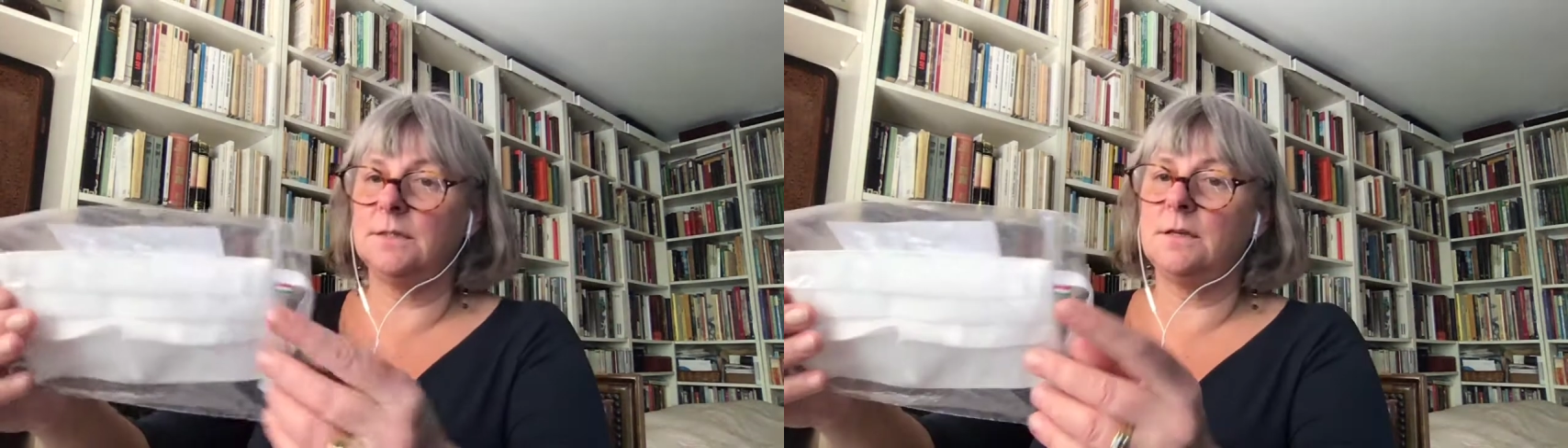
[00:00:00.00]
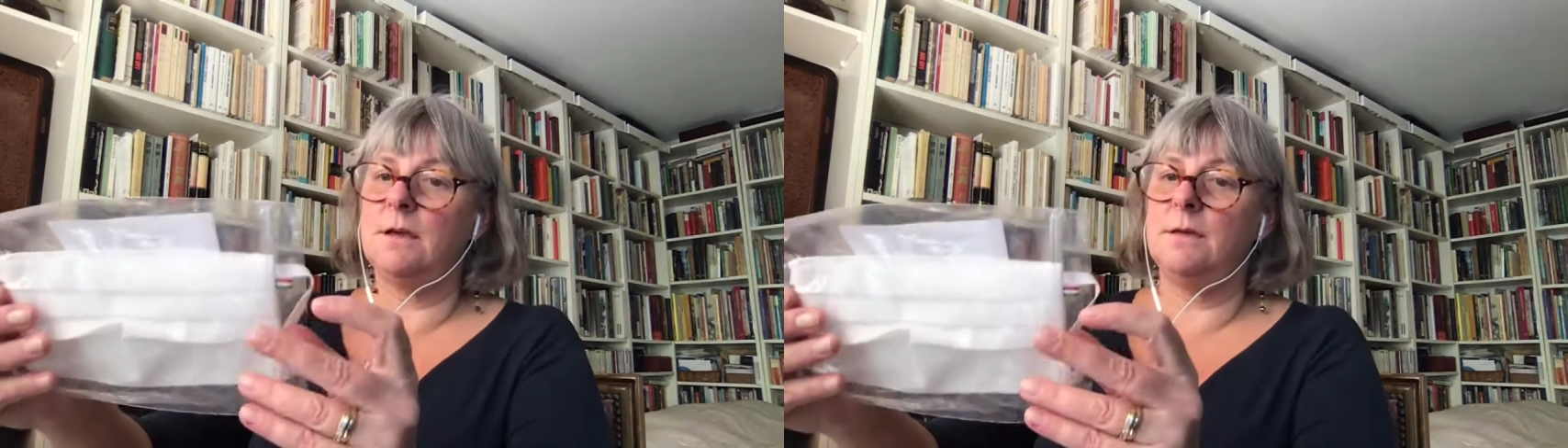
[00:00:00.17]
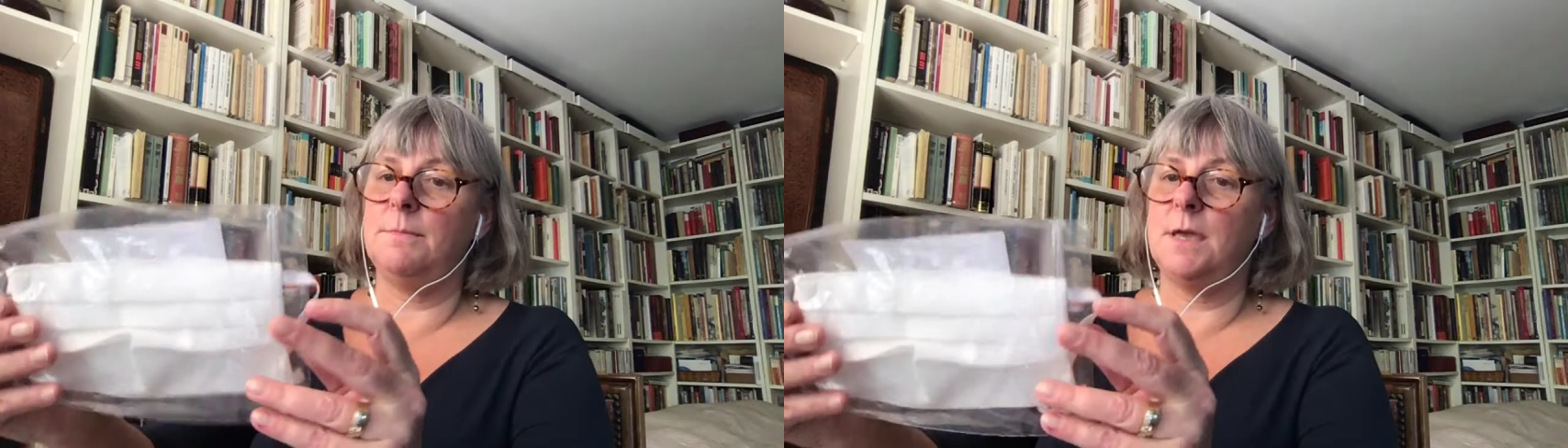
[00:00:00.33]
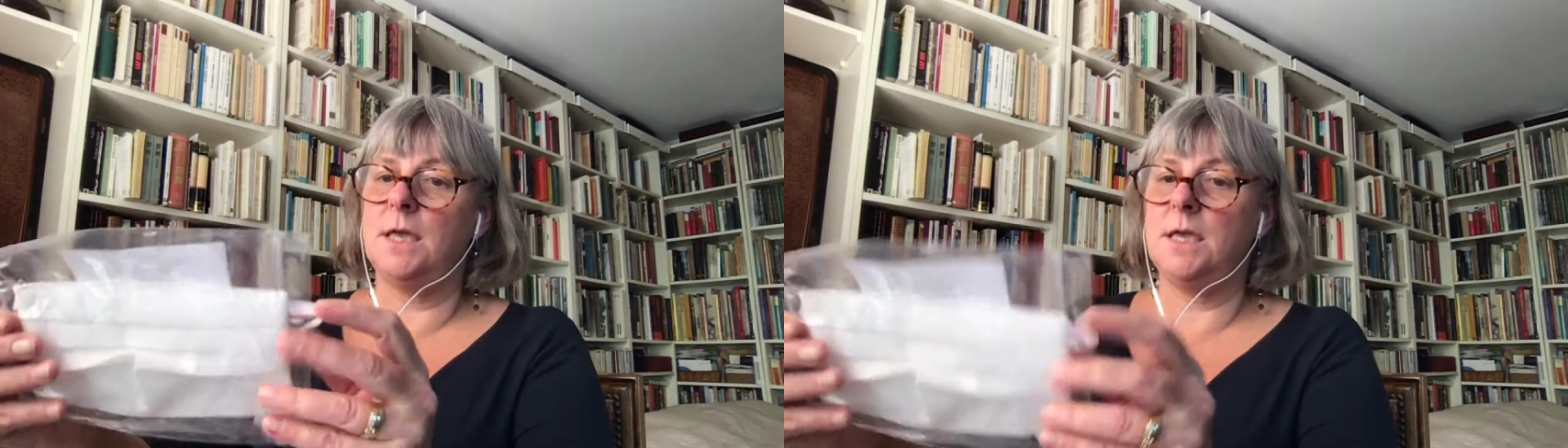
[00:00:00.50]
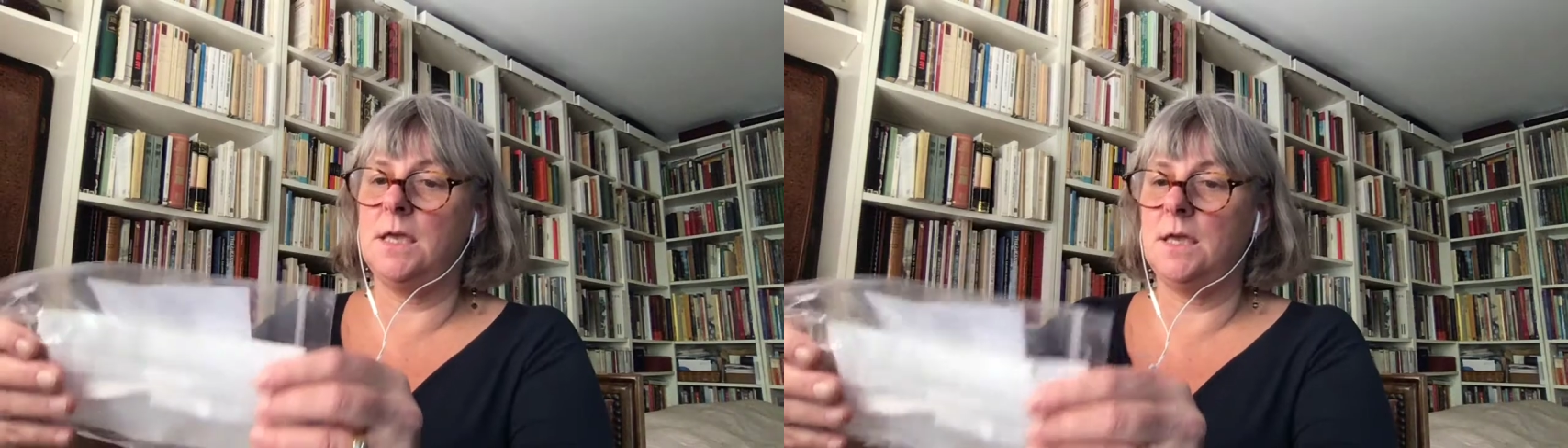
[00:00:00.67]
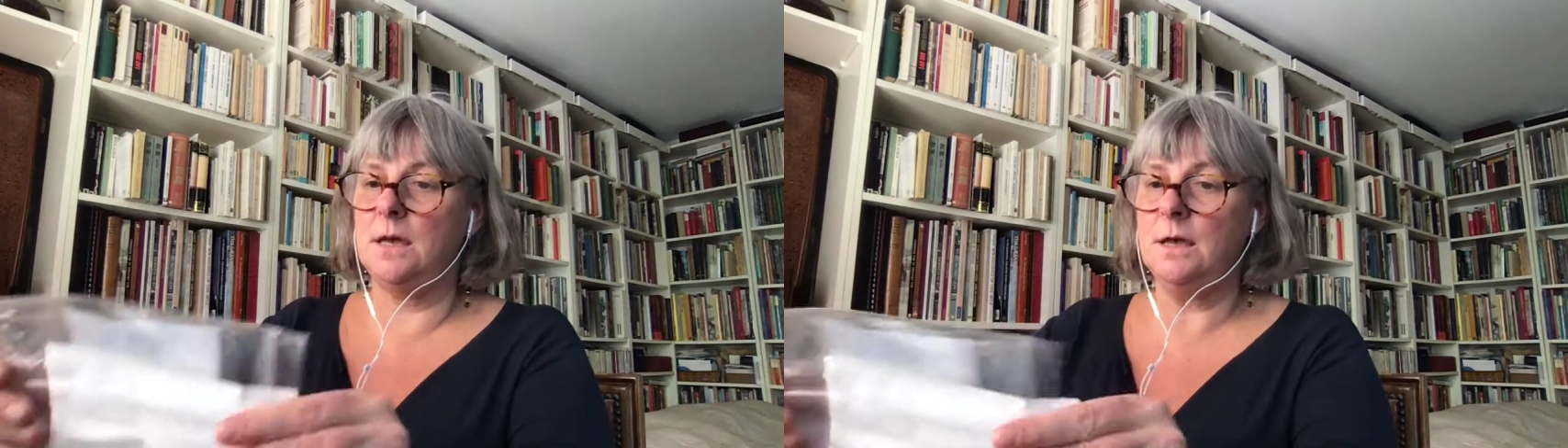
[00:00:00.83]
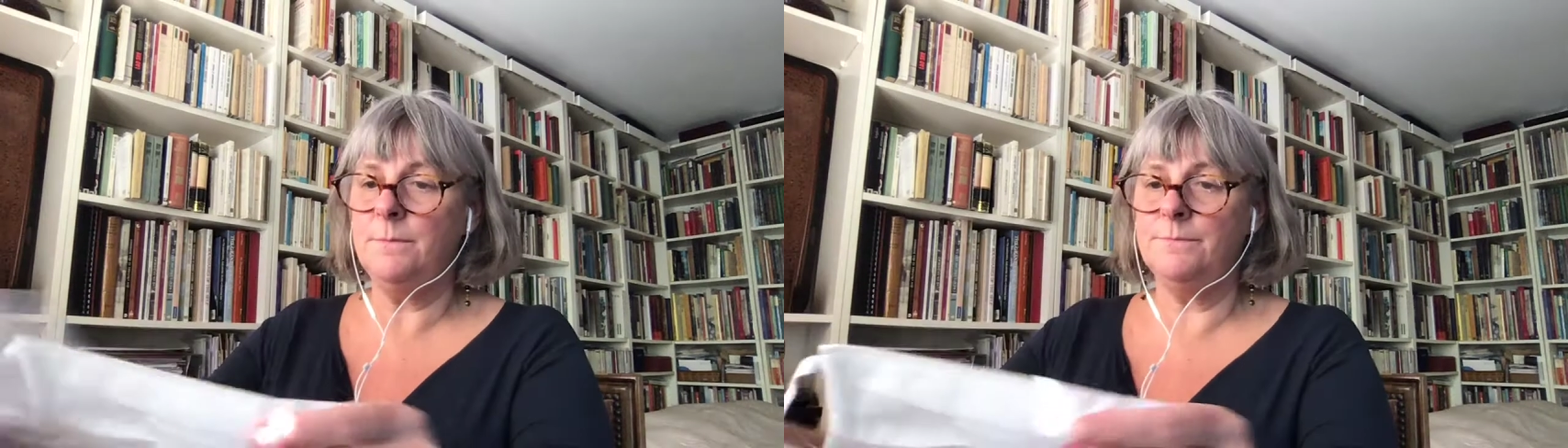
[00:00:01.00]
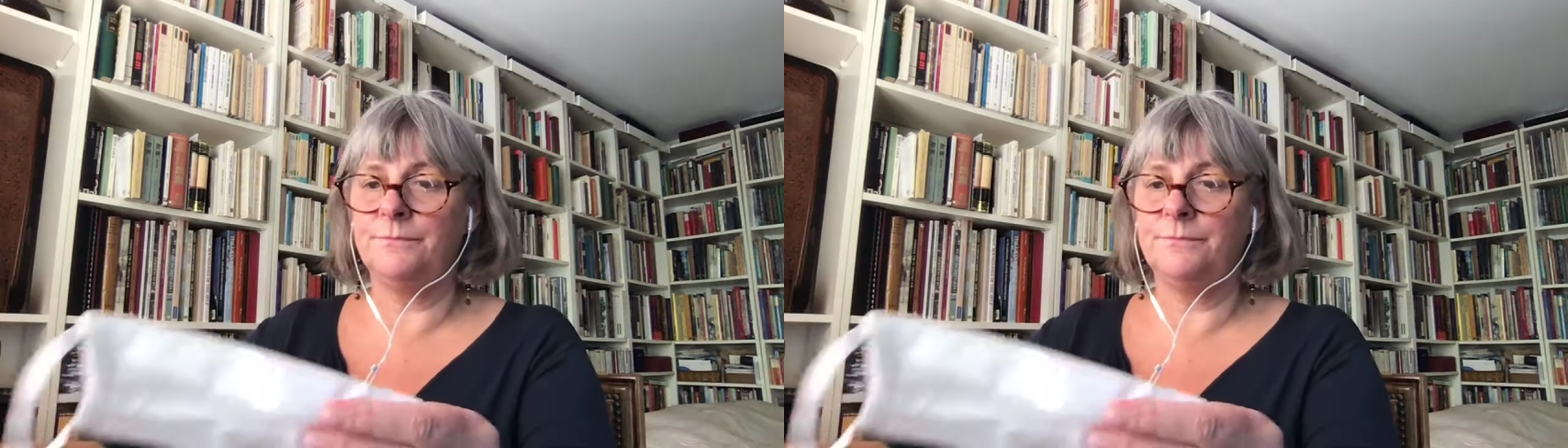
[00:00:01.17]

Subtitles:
type here.